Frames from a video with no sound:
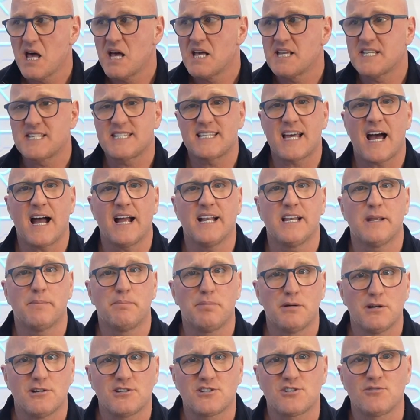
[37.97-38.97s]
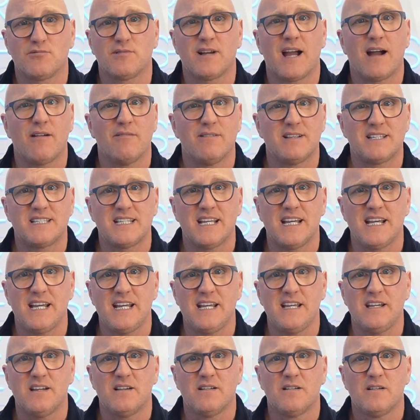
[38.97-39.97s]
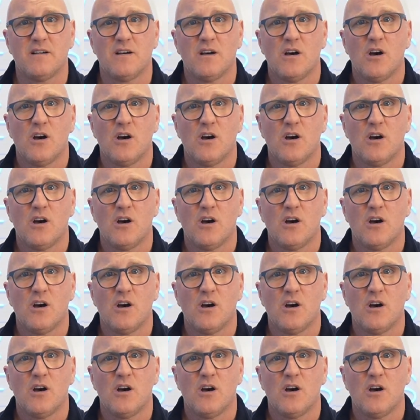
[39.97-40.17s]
signed a personal guarantee,